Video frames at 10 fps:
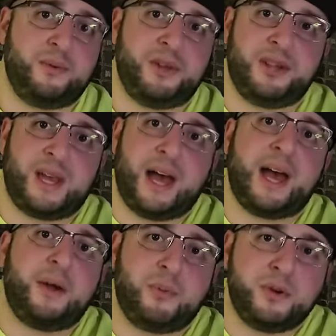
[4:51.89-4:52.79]
The
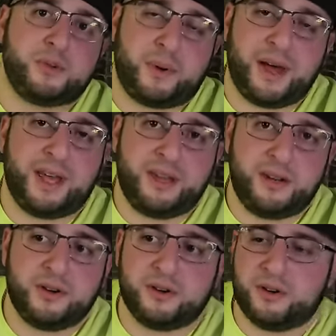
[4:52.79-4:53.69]
guy was a
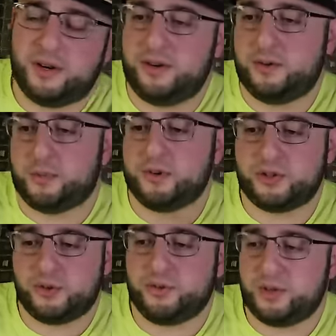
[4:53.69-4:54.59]
pioneer in your
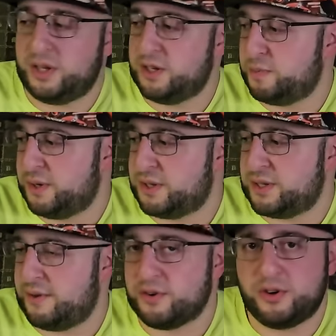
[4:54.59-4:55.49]
personal things, but it's
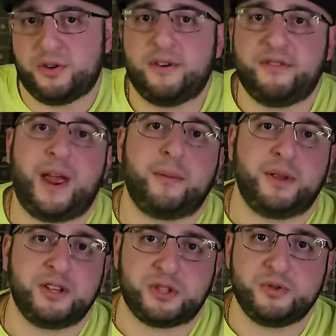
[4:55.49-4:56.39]
never good. A
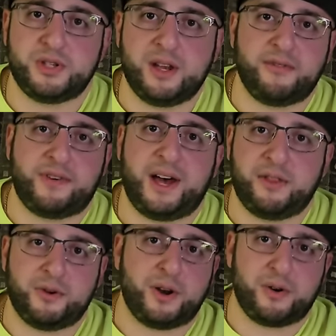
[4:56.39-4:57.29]
family is losing a
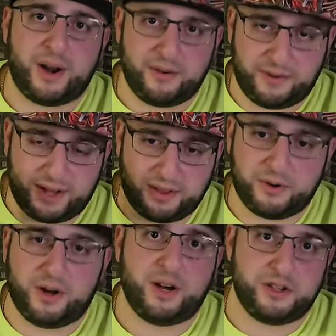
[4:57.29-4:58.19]
father, a grandfather,
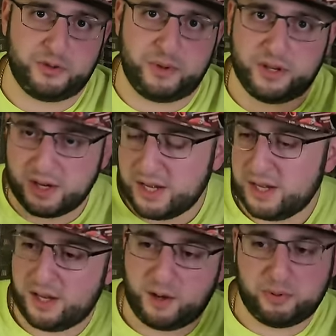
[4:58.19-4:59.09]
a husband,
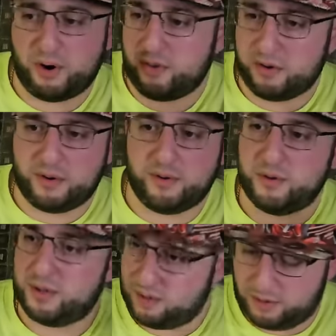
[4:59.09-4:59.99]
a brother,
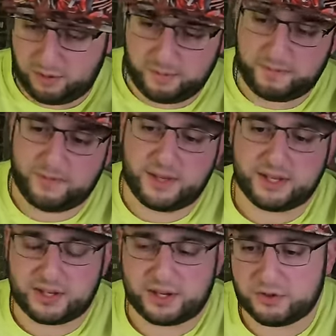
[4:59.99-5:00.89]
you know,
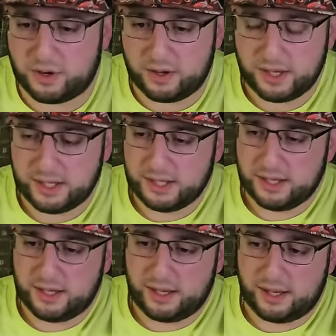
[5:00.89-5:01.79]
etc.
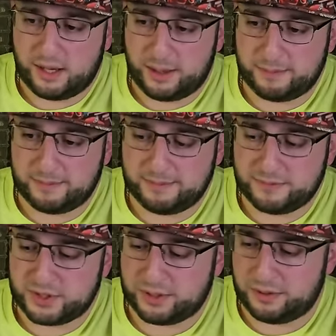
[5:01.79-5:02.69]
Um,
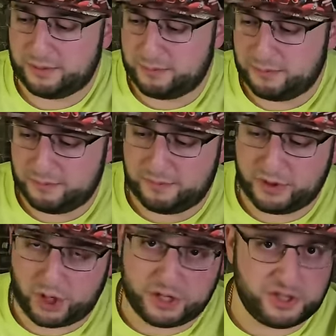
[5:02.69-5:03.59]
so
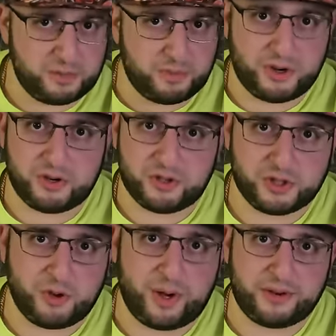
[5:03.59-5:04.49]
thoughts and prayers
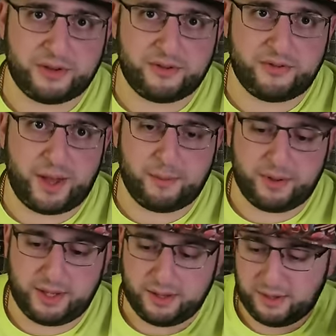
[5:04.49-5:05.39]
go out to the
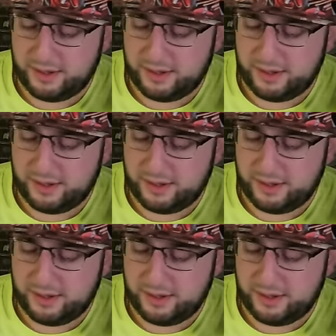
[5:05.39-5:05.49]
family.